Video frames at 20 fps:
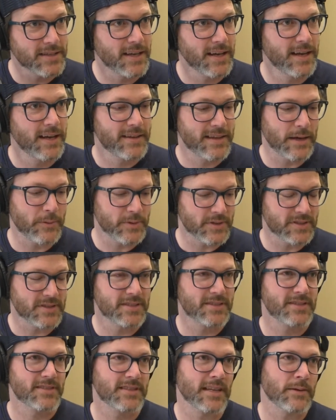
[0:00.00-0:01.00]
Yeah, that
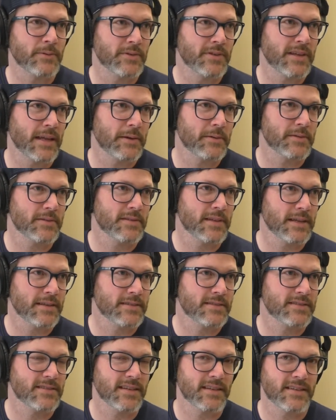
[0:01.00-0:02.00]
was that that
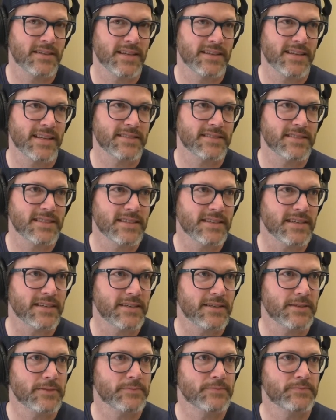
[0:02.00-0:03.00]
that's that, that's
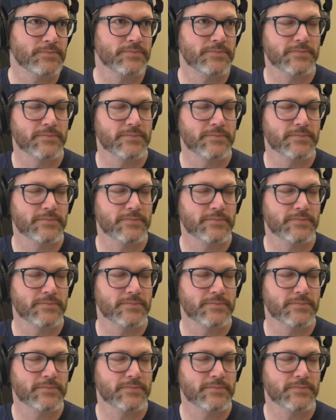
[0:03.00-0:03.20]
needed. Big name